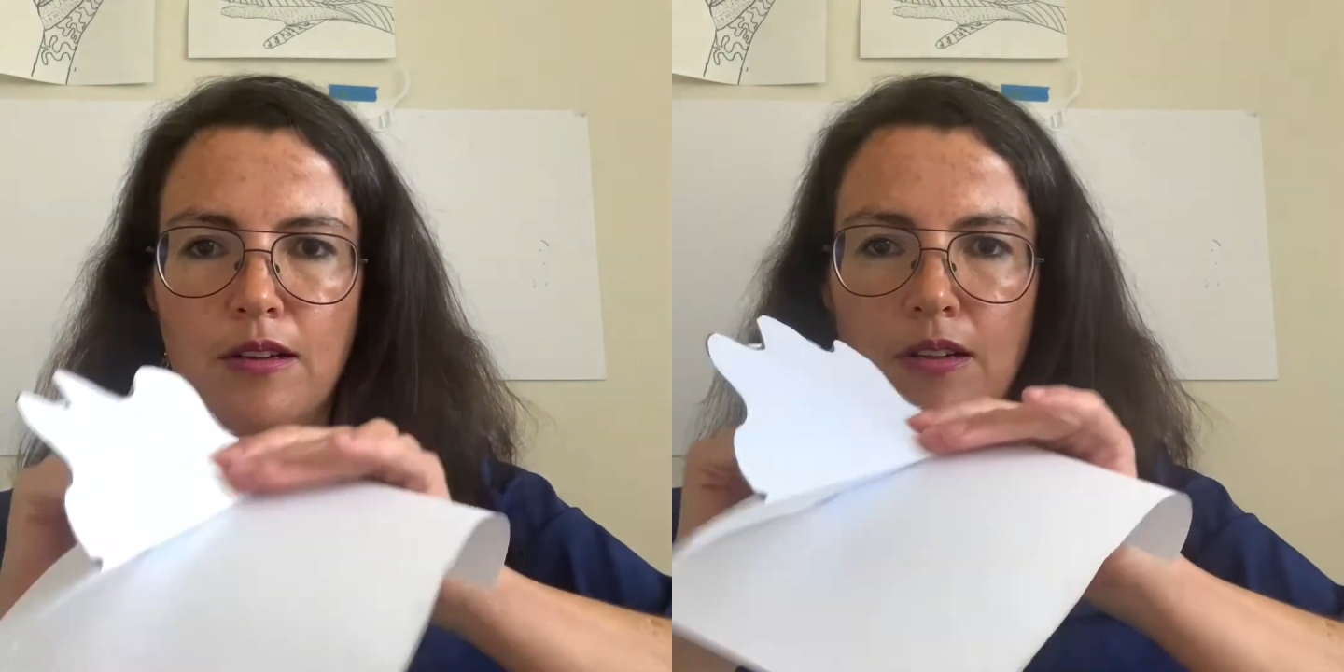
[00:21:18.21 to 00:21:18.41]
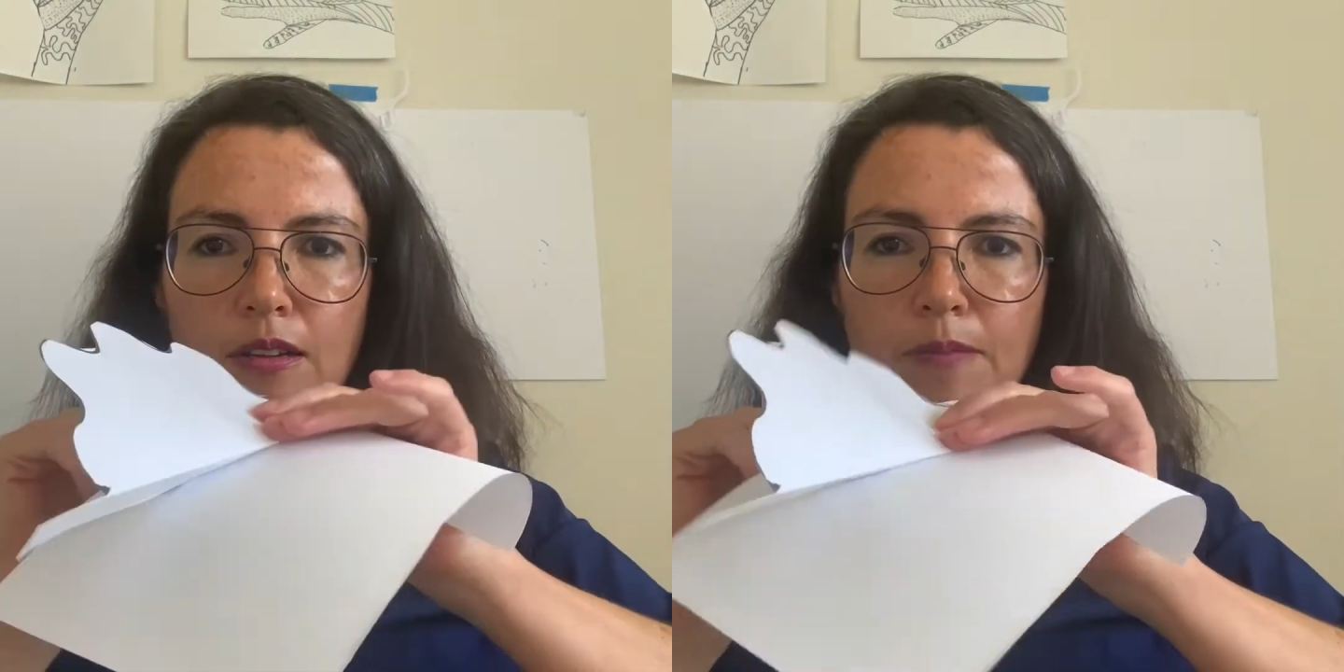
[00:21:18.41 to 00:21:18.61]

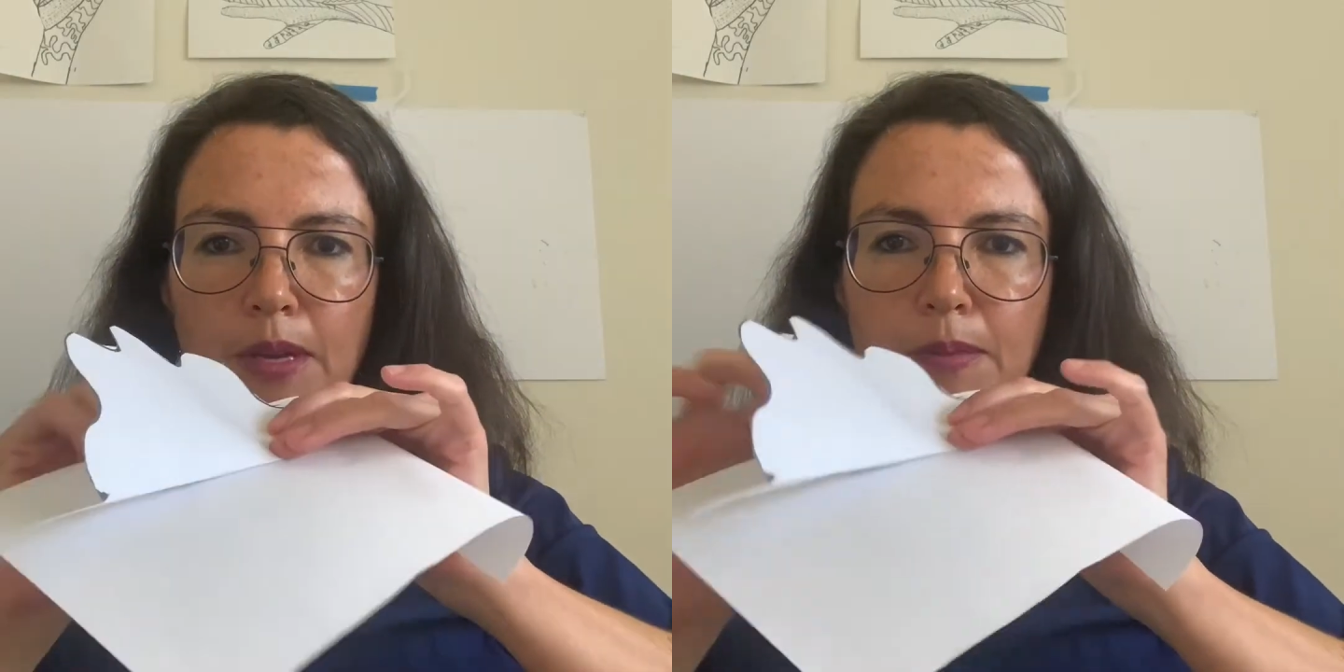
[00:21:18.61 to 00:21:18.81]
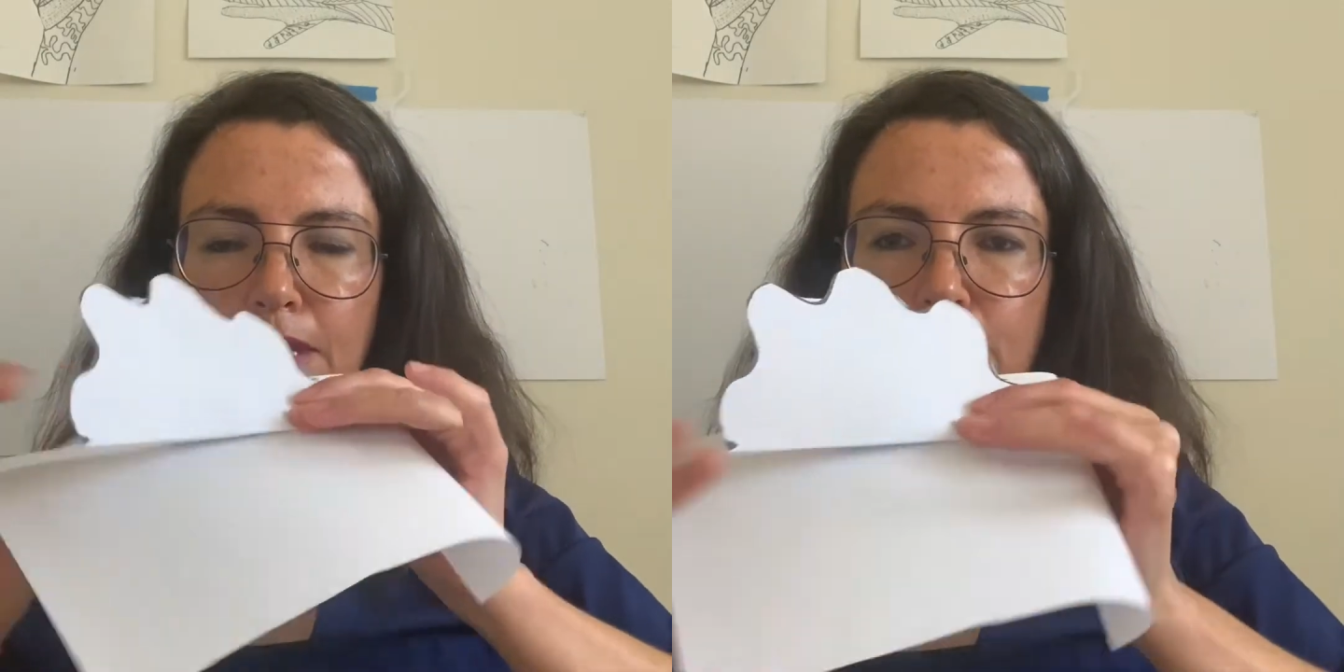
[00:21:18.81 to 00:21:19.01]
on my
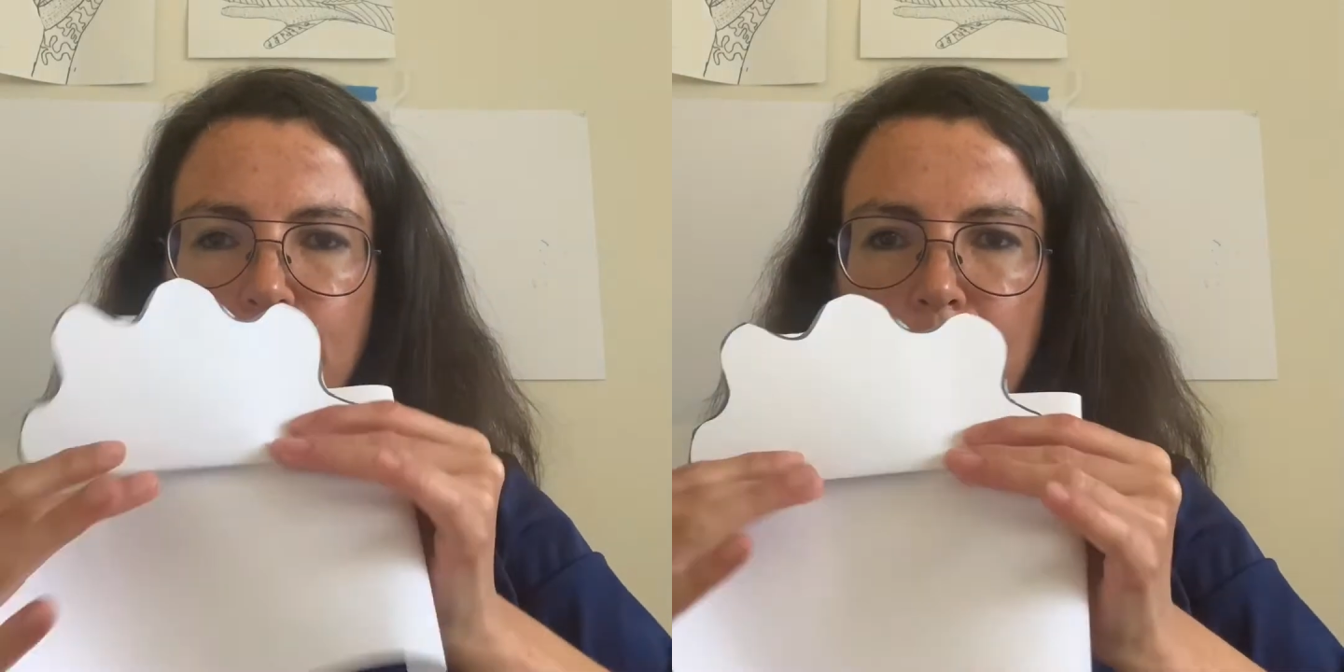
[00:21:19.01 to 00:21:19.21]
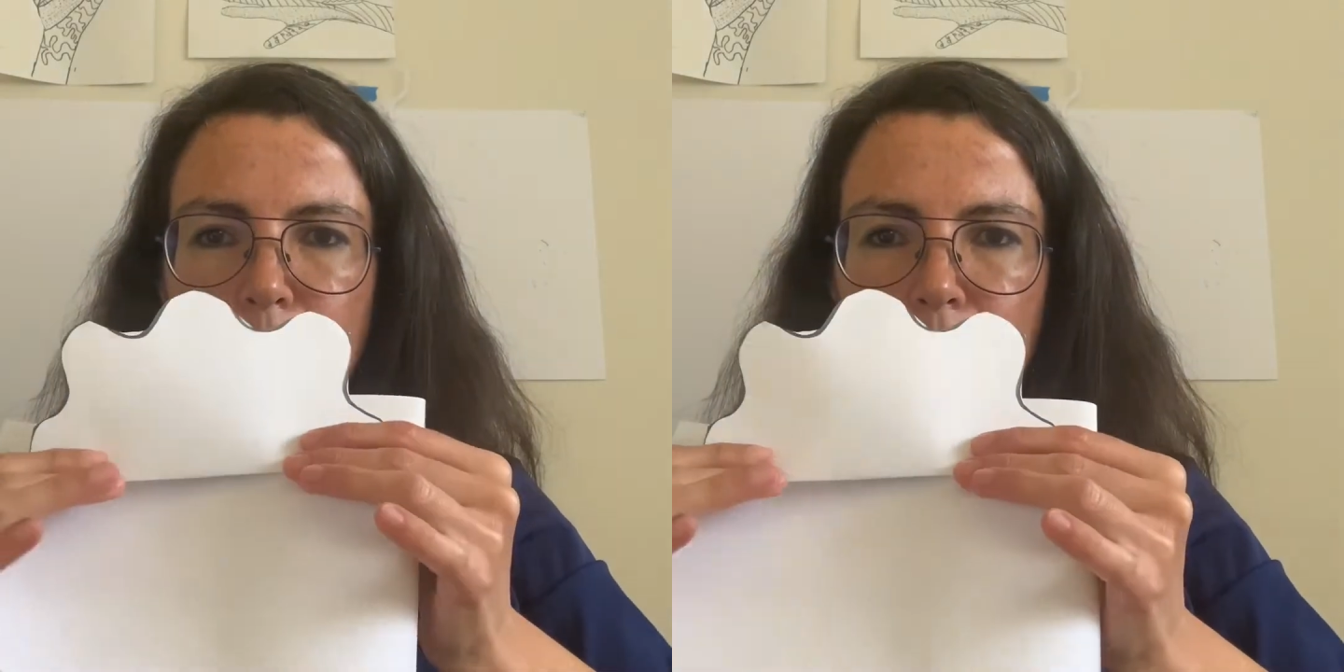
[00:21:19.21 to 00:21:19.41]
piece of
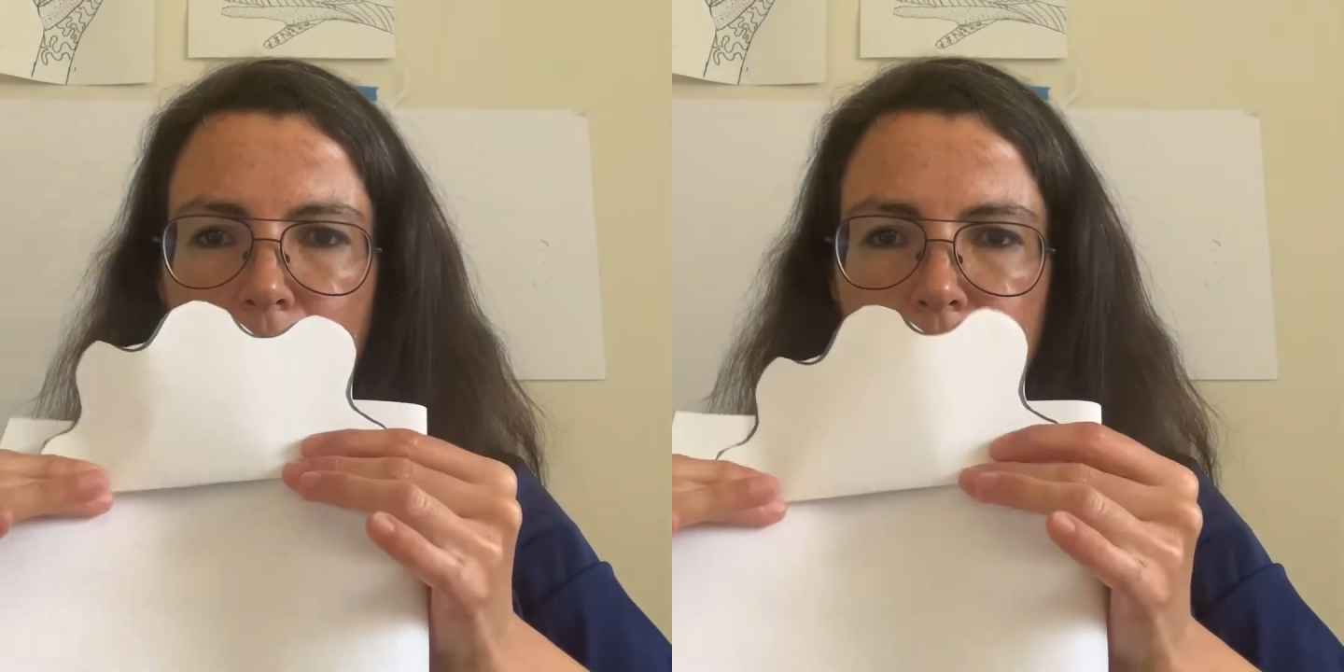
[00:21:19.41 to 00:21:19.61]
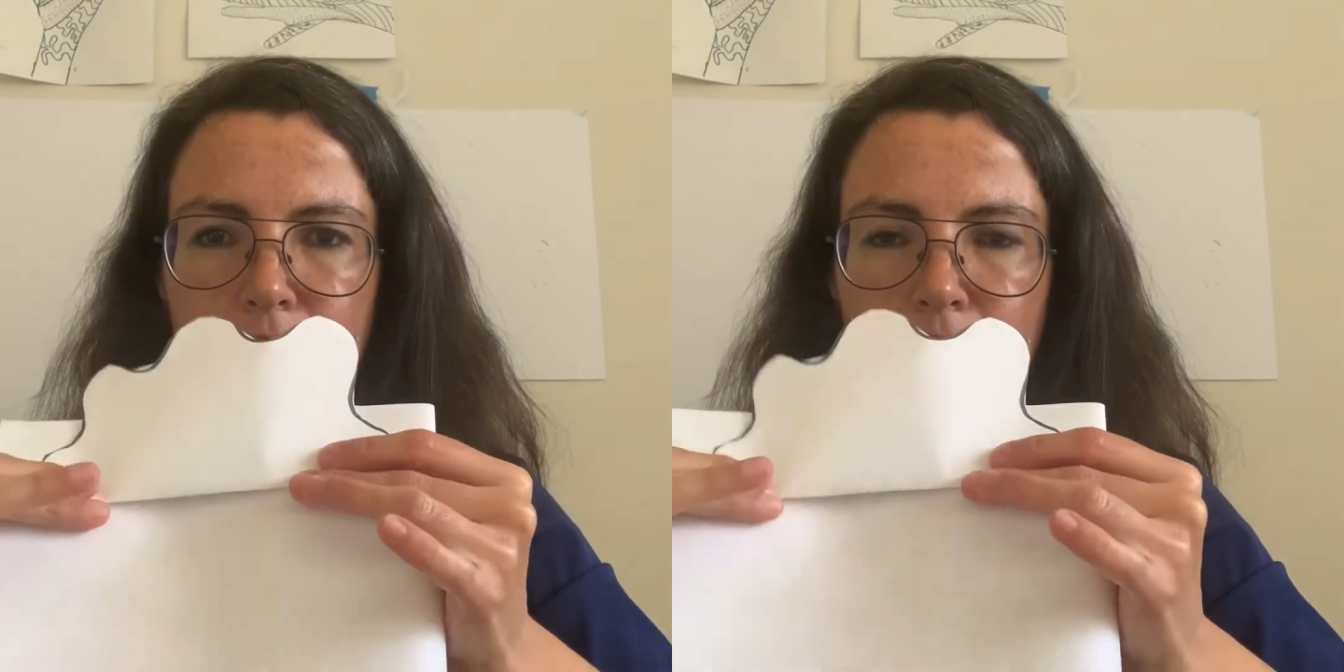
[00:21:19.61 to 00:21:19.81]
paper
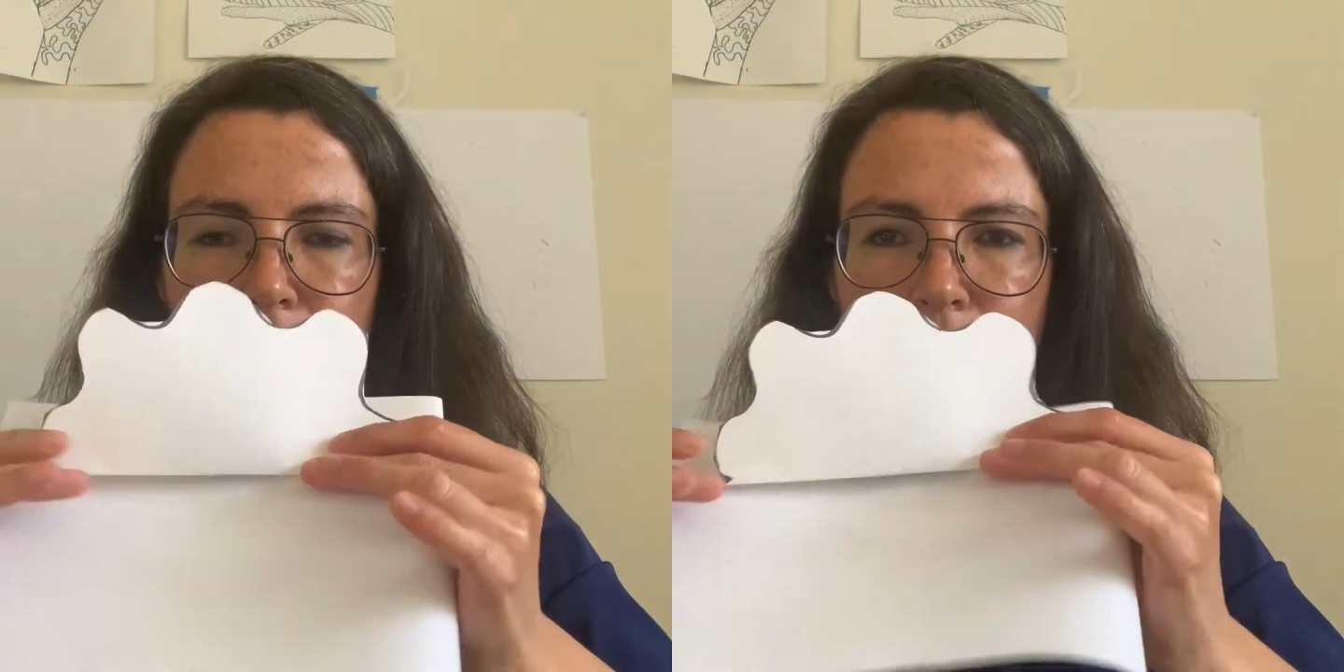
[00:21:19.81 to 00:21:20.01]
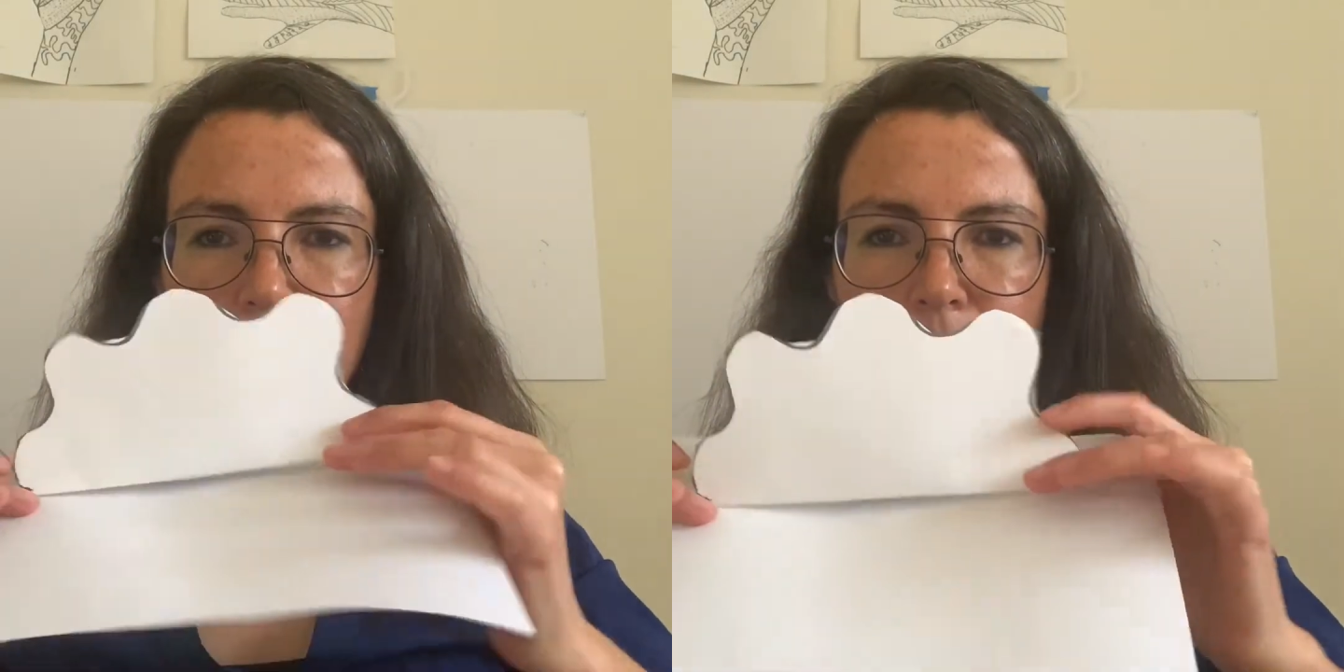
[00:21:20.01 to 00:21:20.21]
like
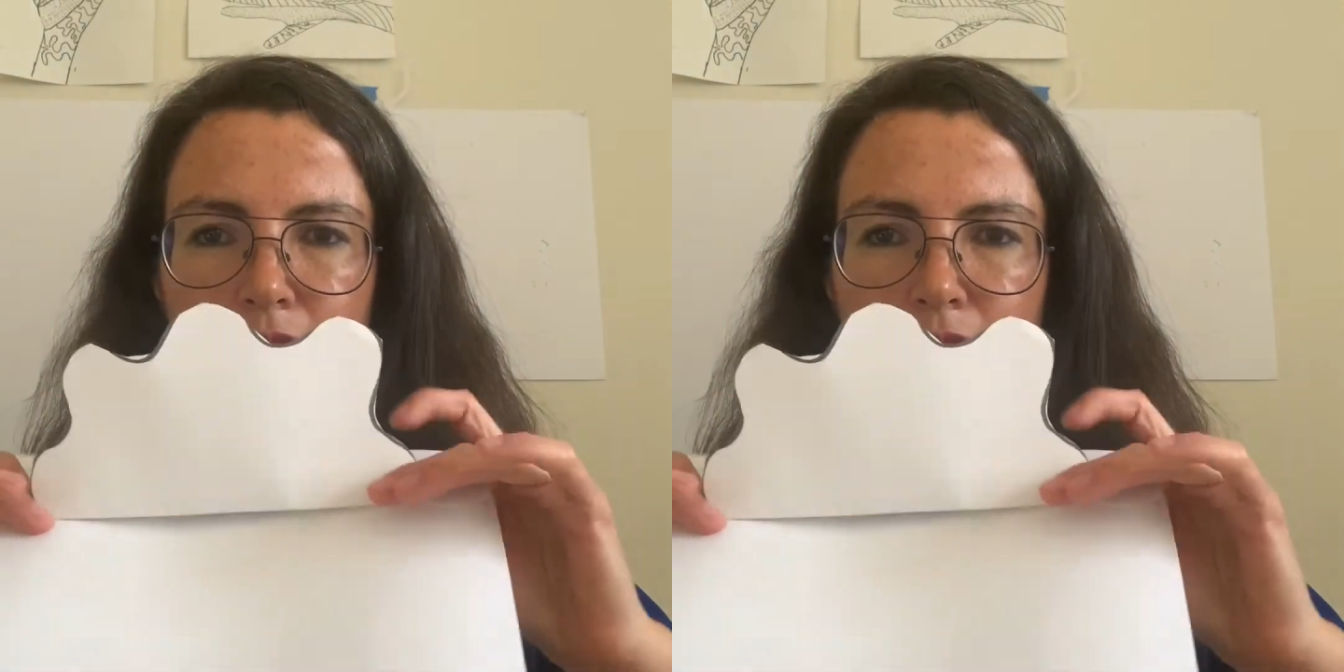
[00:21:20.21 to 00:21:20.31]
so.